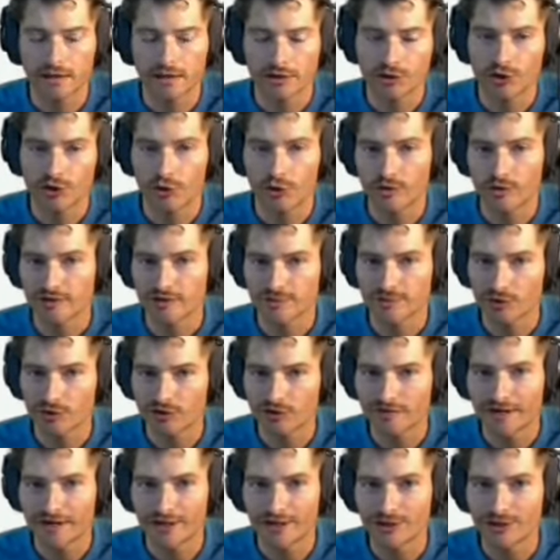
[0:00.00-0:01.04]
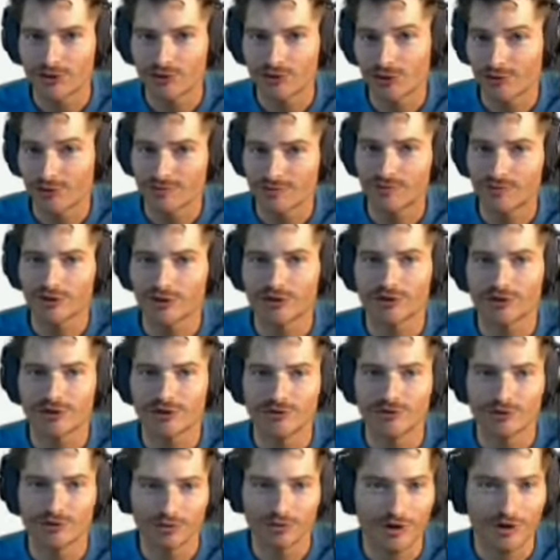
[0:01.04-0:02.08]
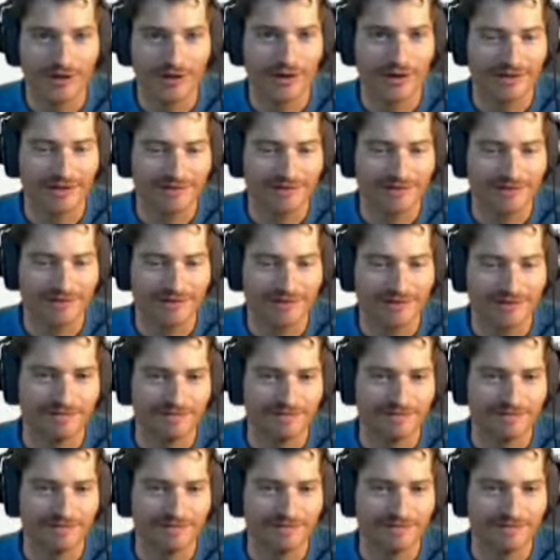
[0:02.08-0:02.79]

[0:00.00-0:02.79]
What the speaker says: no one's motivating you, no one's pushing you to work on it.